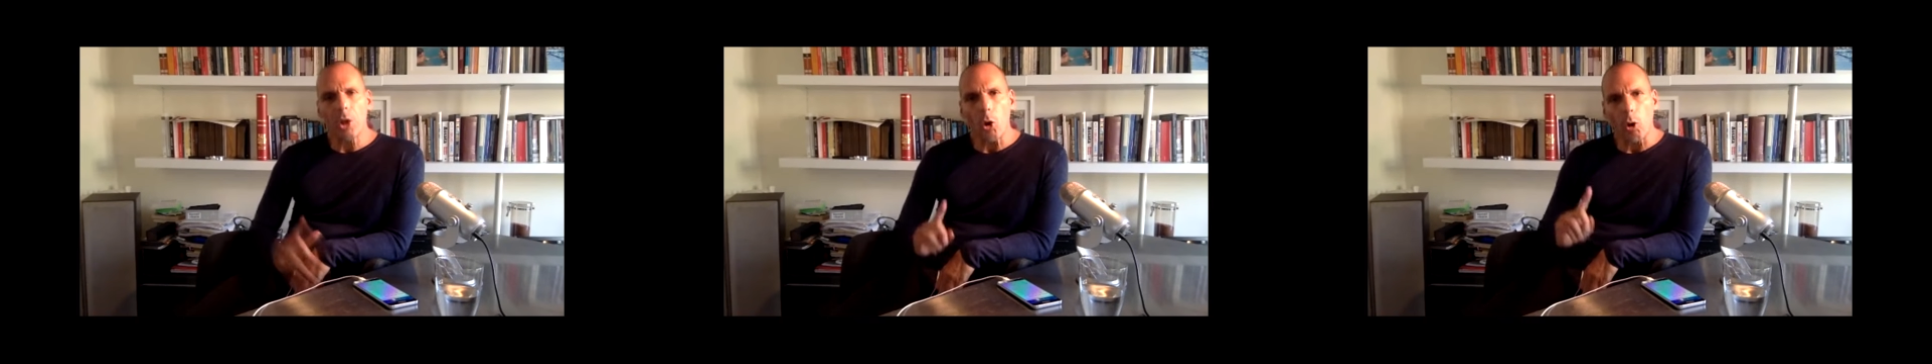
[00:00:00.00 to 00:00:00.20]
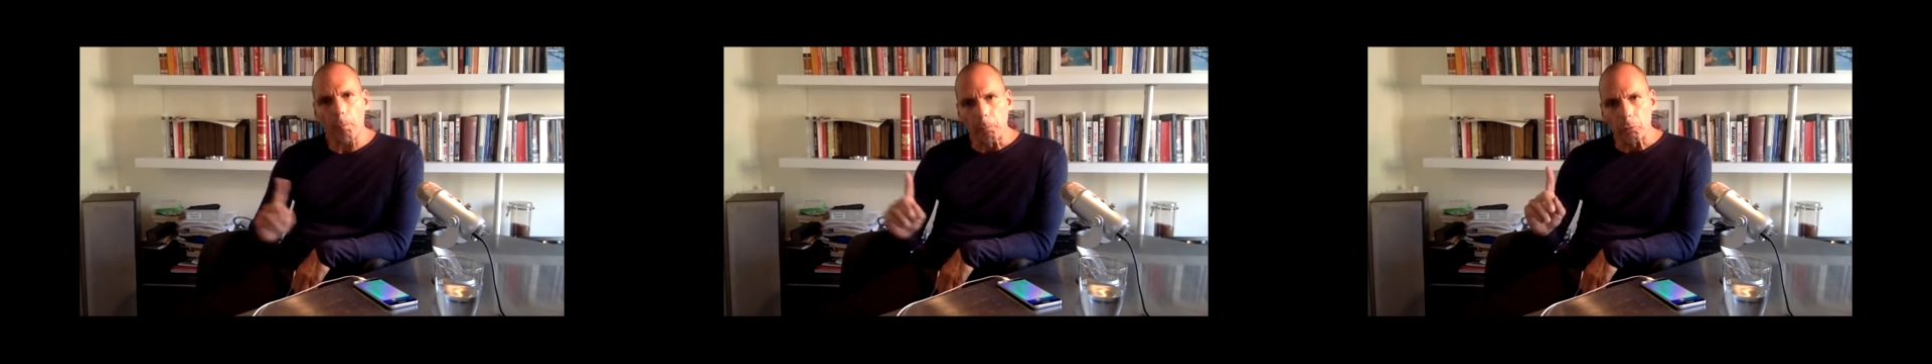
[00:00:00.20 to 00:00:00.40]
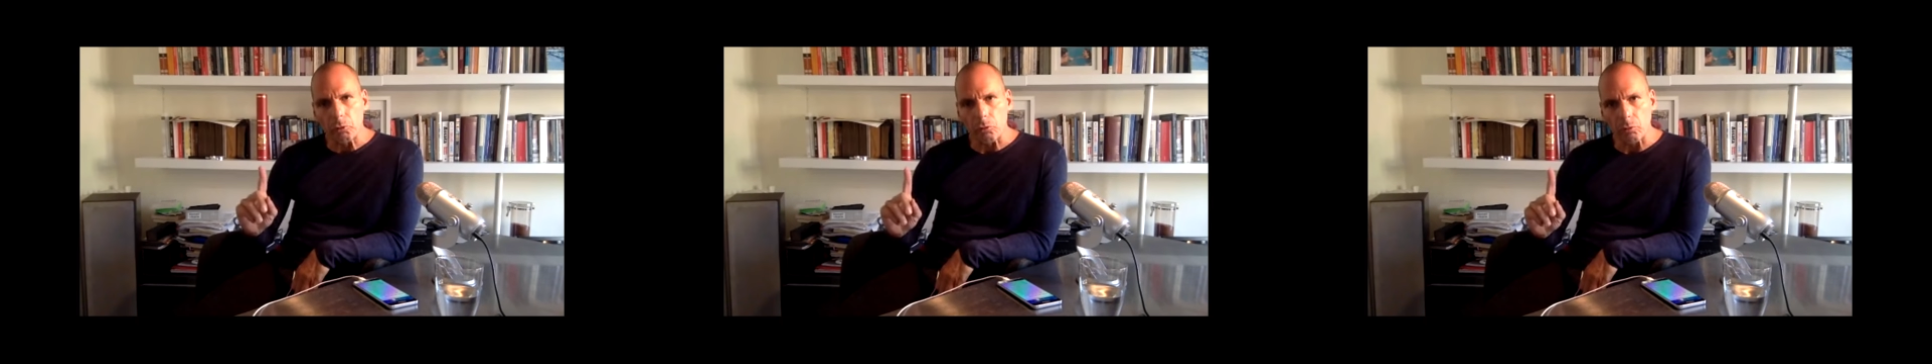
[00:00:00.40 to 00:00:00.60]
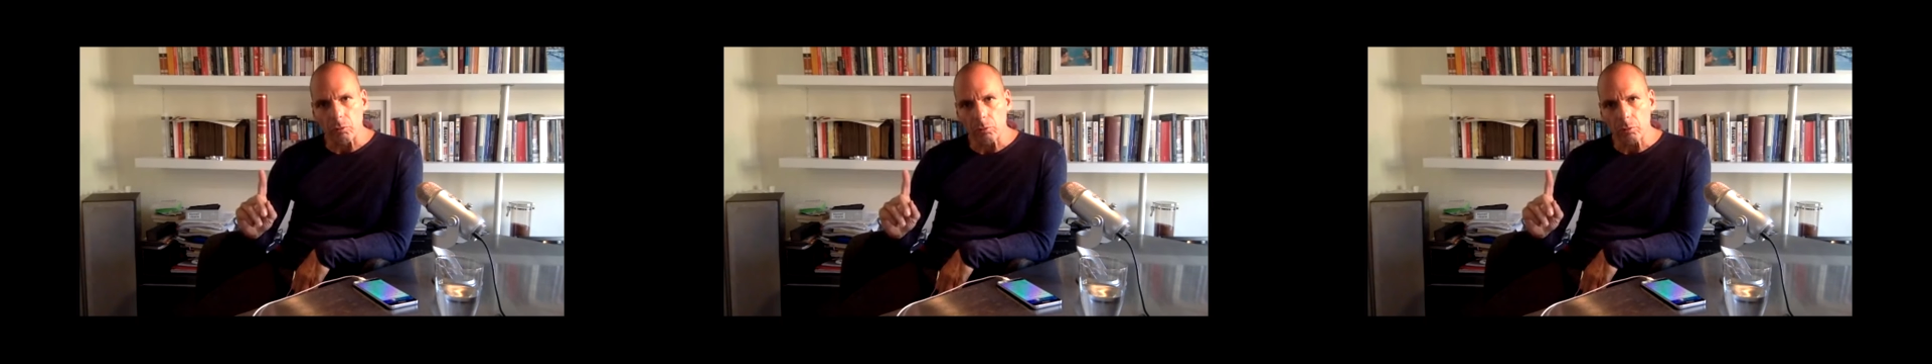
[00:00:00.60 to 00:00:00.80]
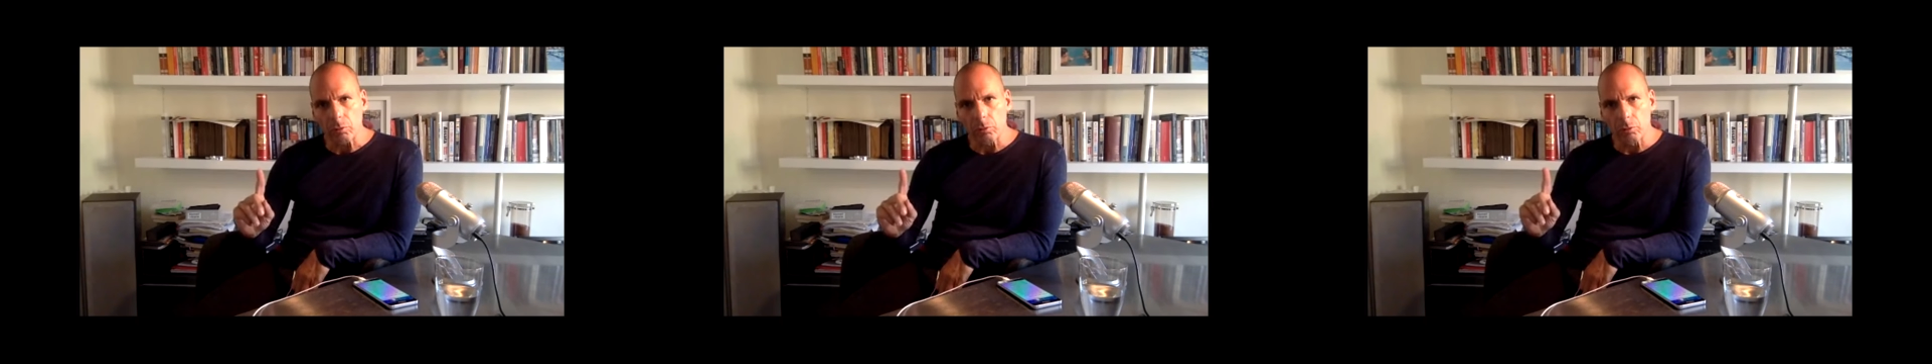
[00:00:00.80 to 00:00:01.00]

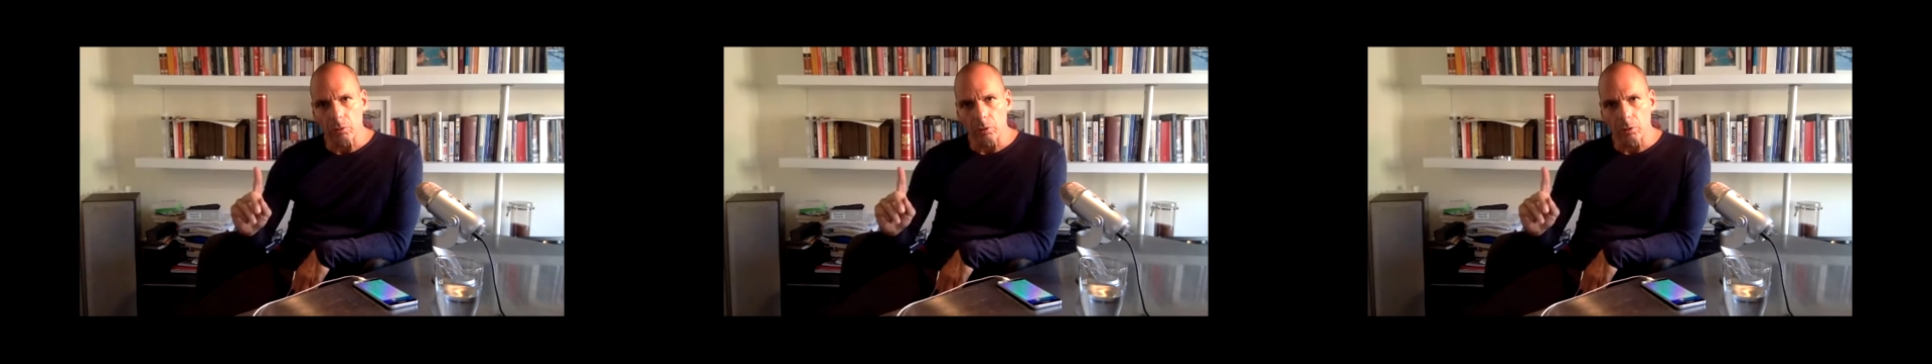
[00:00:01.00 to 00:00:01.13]
option,